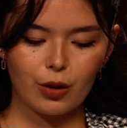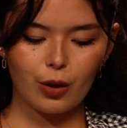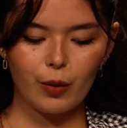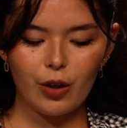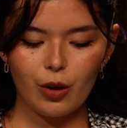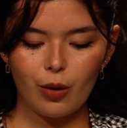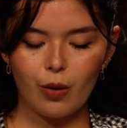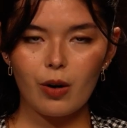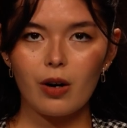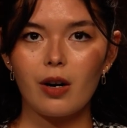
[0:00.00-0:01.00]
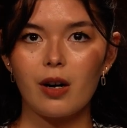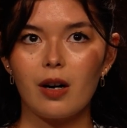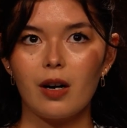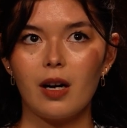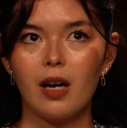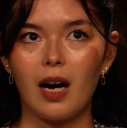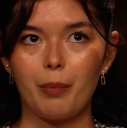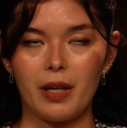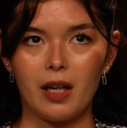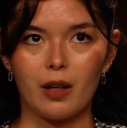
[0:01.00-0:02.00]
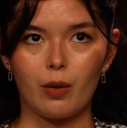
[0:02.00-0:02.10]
So in your opinion,